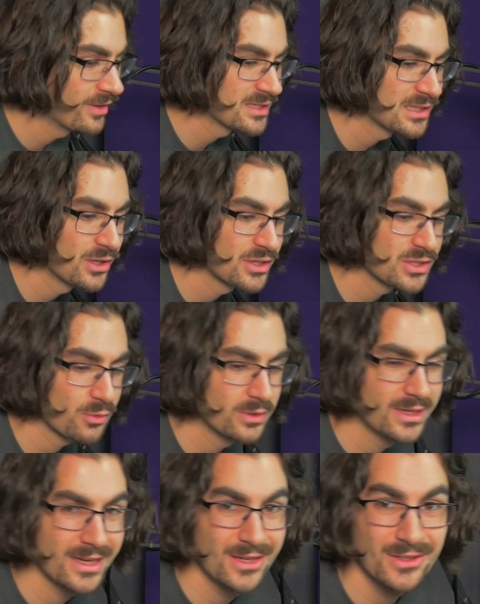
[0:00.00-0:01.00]
This looks
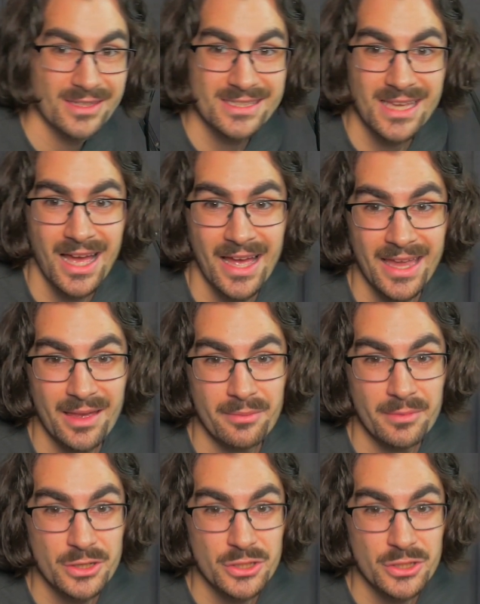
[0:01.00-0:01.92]
ridiculous, I am